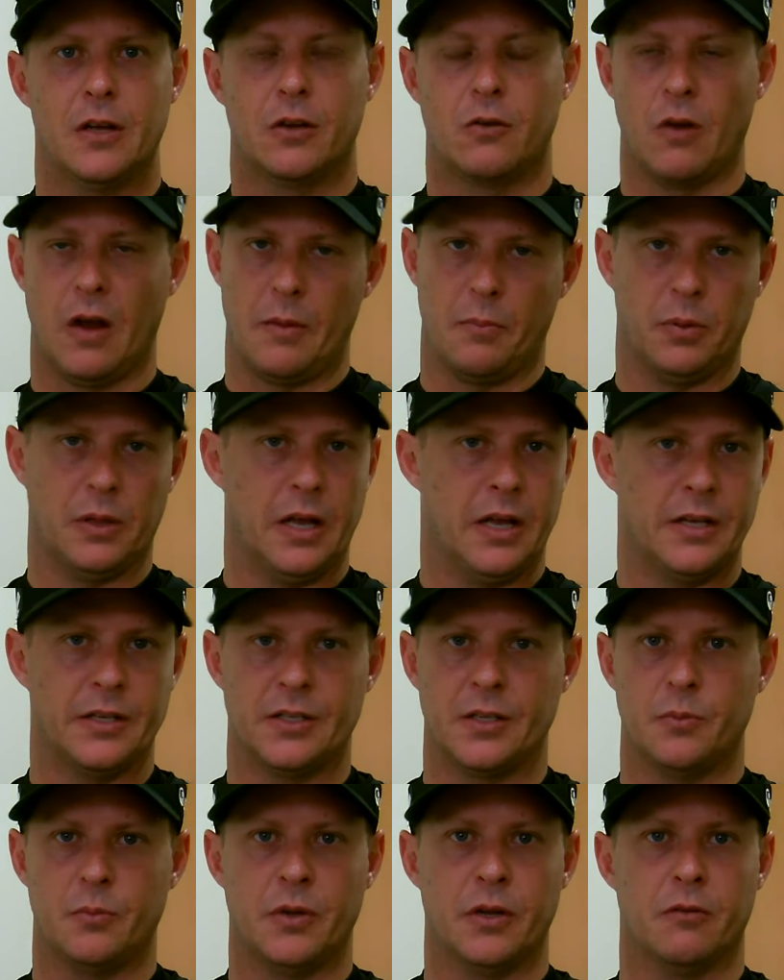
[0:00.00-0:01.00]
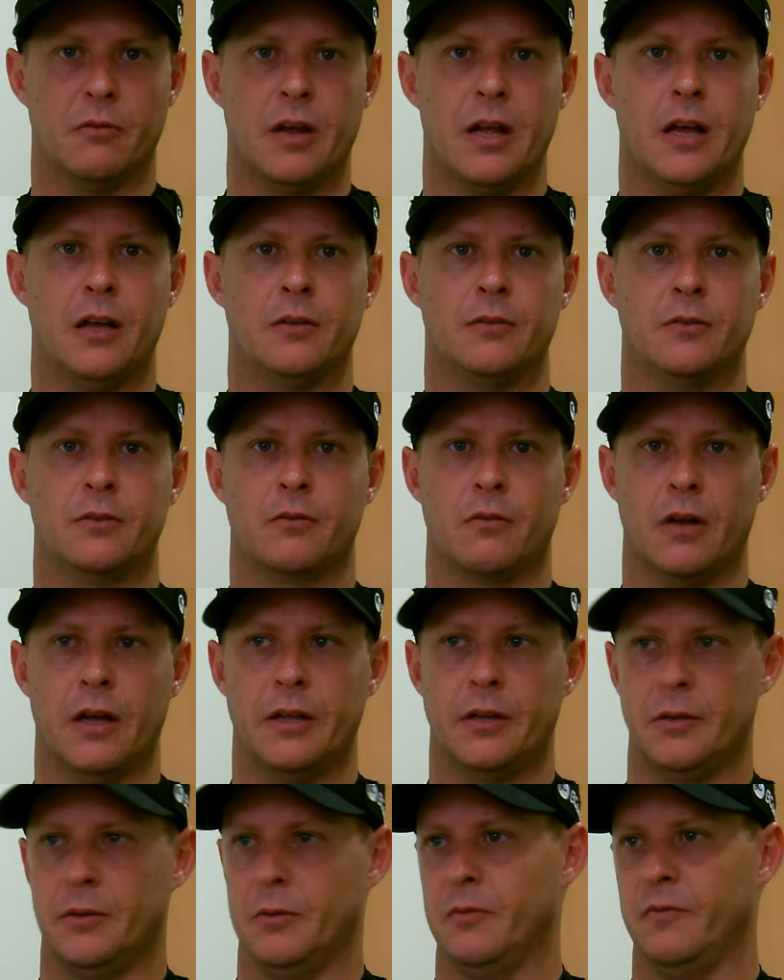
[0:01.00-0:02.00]
great players to be around,
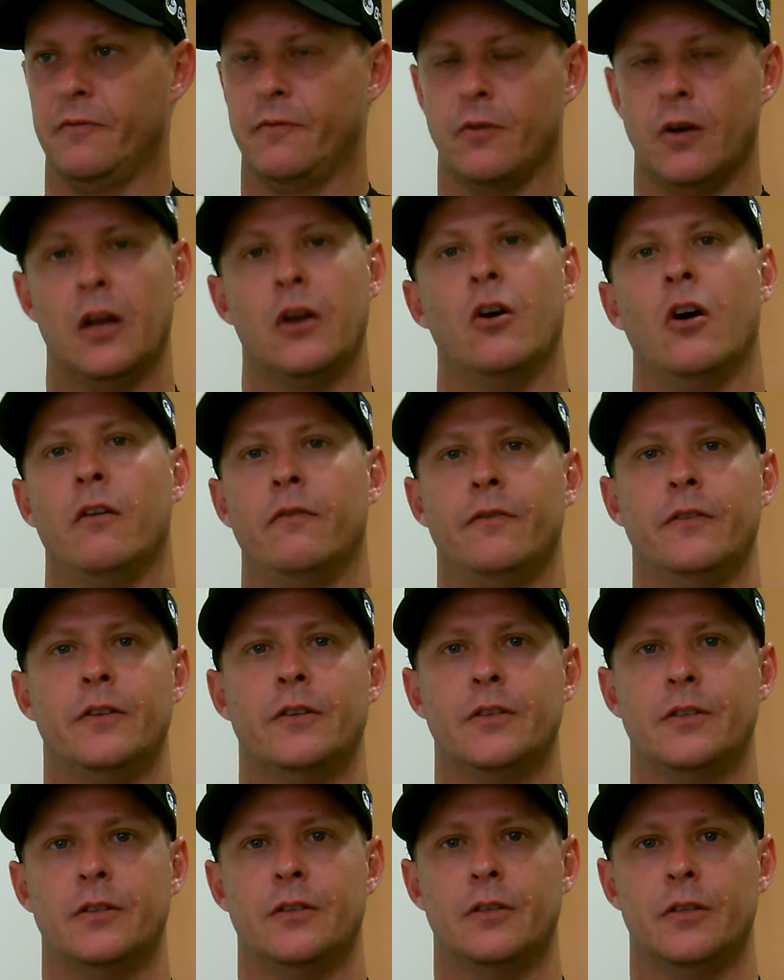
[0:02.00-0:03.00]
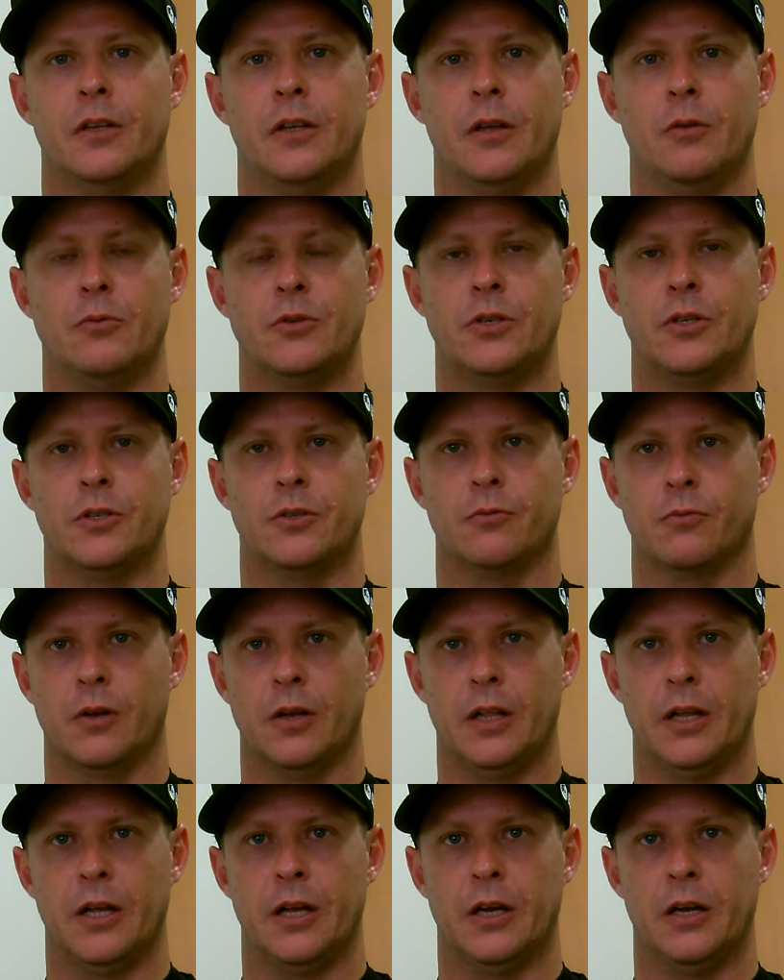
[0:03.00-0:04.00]
great front office. It was just
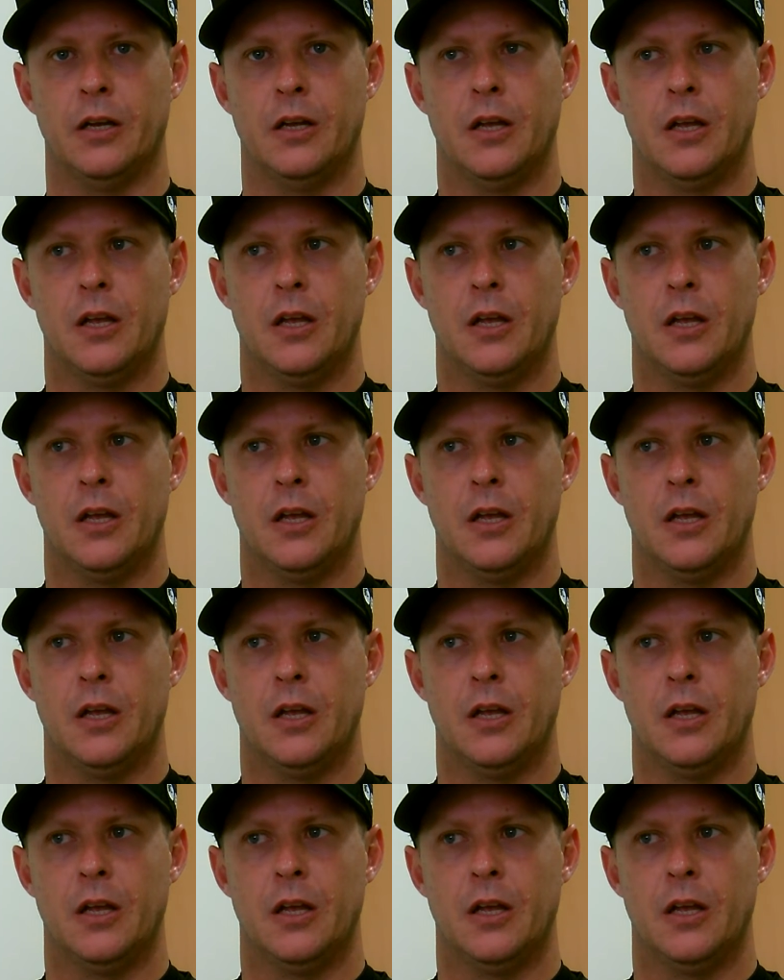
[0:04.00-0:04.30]
really a